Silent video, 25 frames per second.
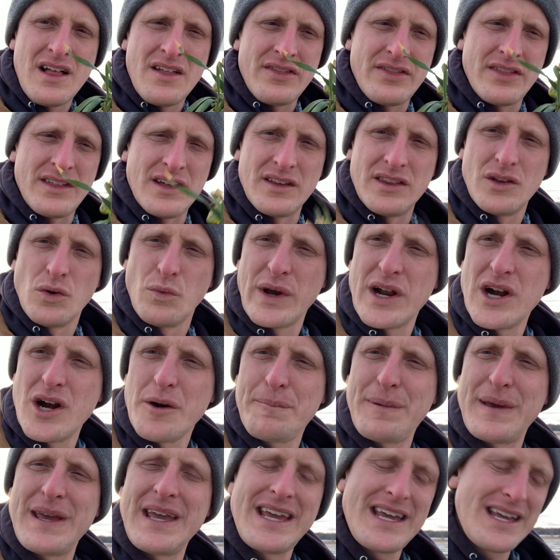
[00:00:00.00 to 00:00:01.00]
the winter
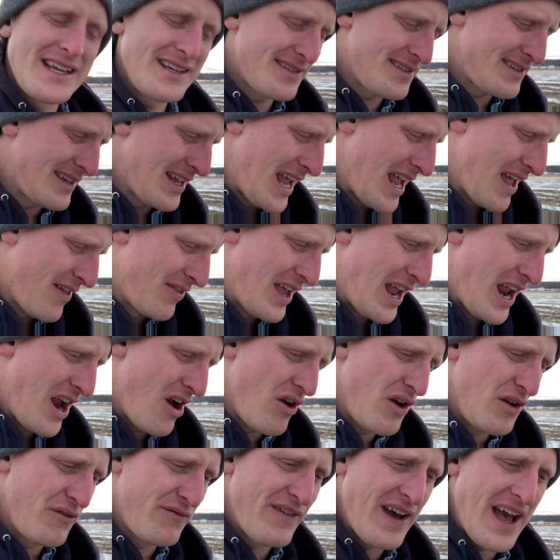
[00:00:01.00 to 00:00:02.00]
peas and the
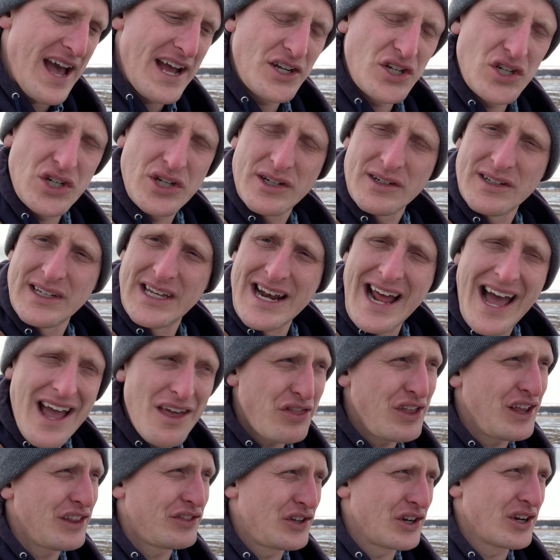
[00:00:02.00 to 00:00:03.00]
hairy vetch, and I
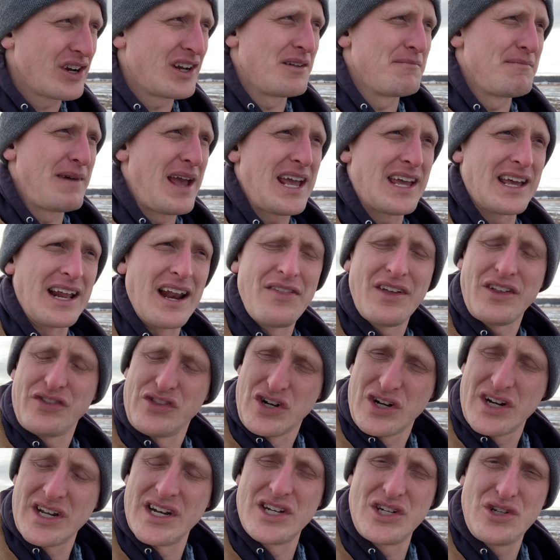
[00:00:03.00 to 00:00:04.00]
think they're gonna make it. I think they're
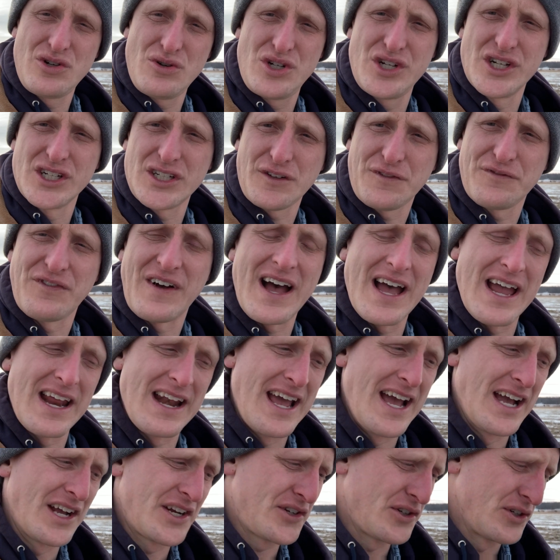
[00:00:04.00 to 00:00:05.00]
gonna do just fine,
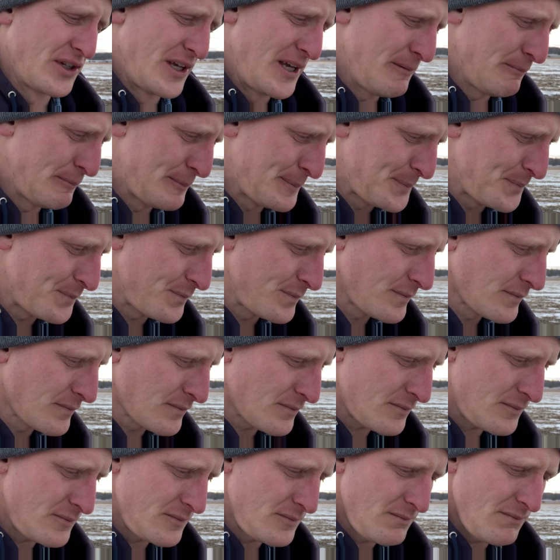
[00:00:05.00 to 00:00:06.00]
actually,
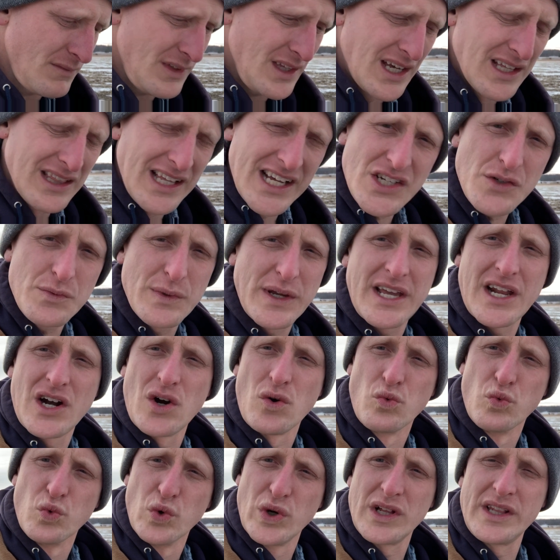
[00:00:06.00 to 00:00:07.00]
unless we get a
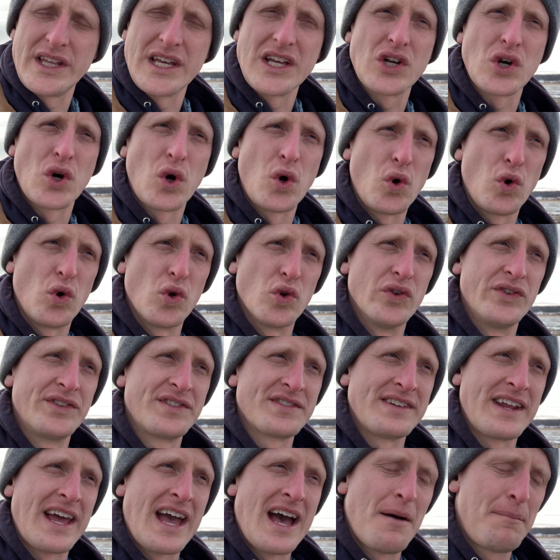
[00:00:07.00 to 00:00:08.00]
really cold
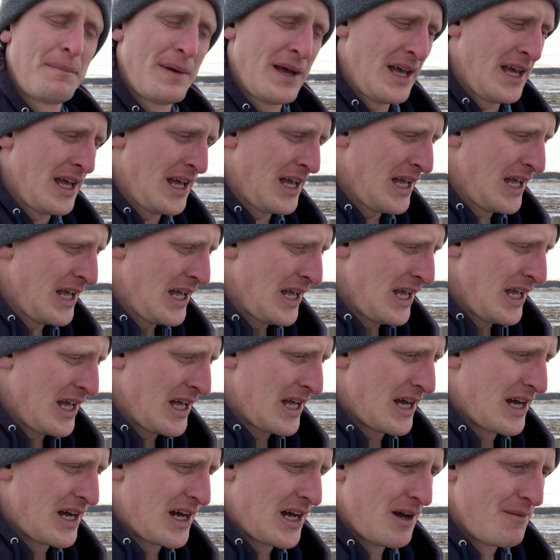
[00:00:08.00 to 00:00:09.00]
snap.
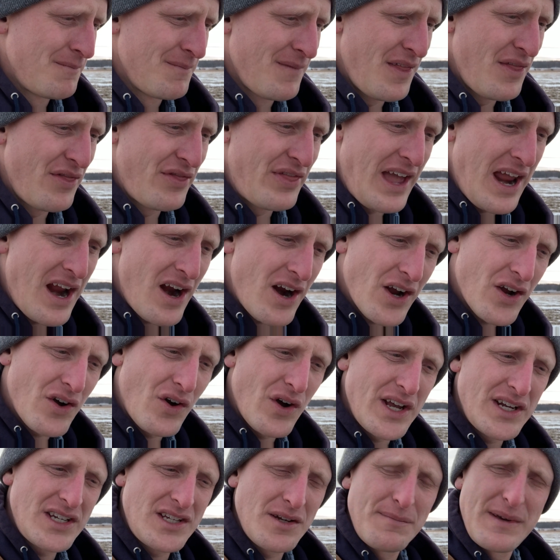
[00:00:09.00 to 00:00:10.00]
They're
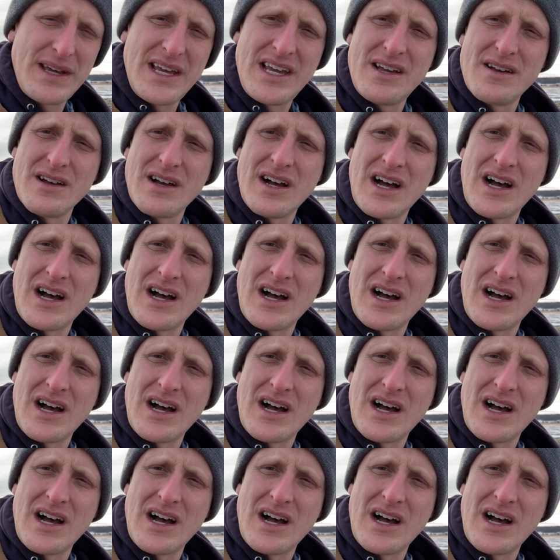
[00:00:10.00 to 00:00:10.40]
going to be,